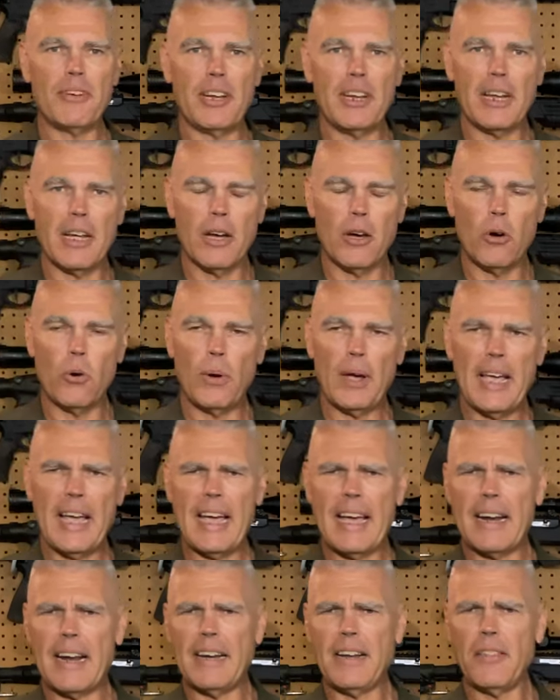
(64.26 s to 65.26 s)
video
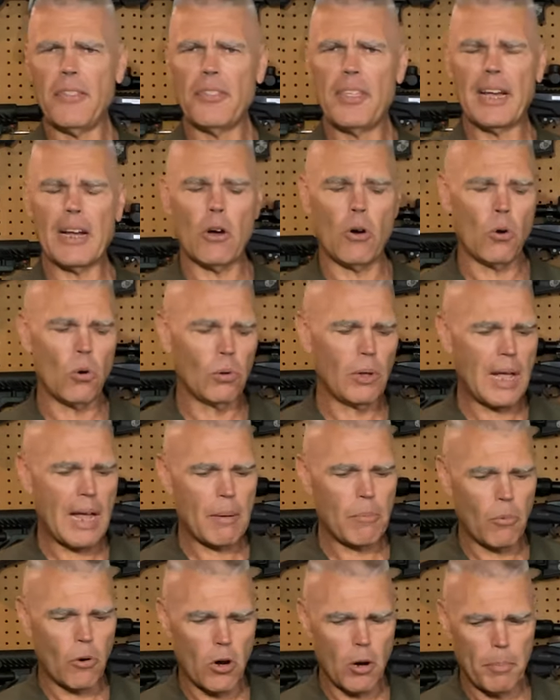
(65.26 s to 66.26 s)
and I didn't think a whole
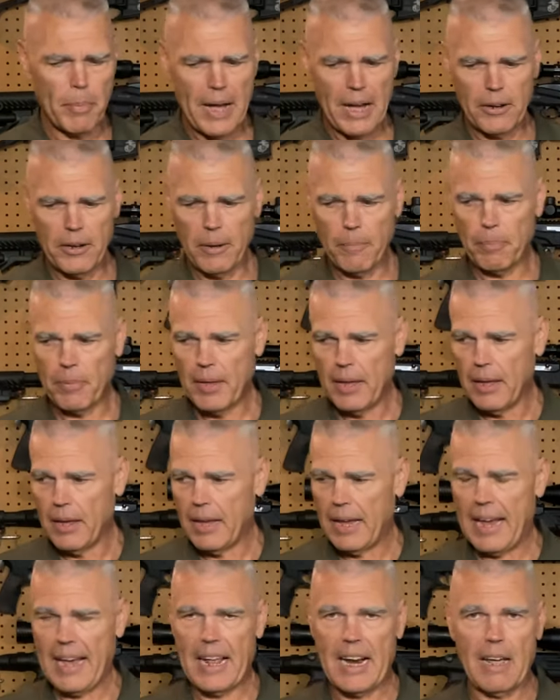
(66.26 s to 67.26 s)
lot more about it,
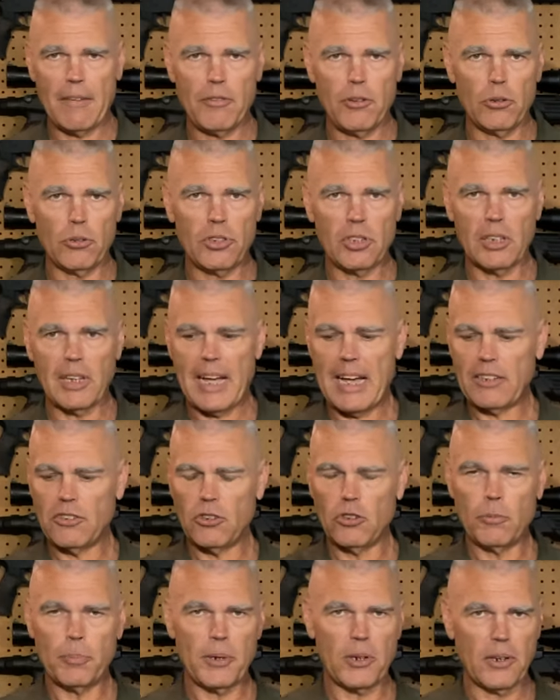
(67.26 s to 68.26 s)
and I've used the
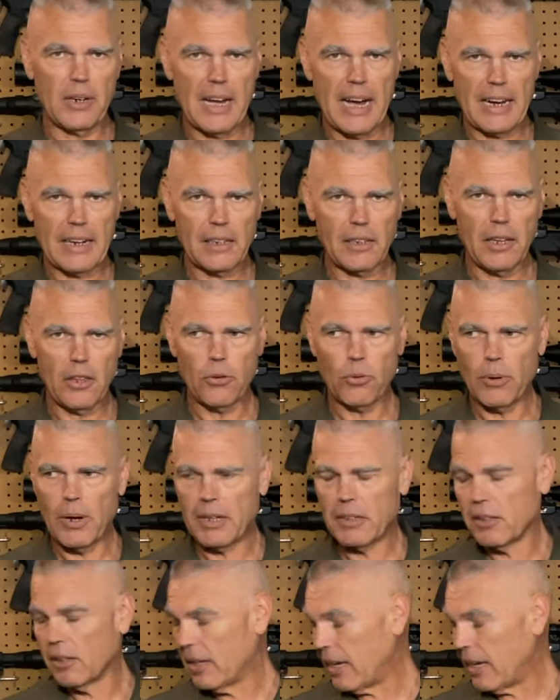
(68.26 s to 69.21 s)
glasses periodically throughout the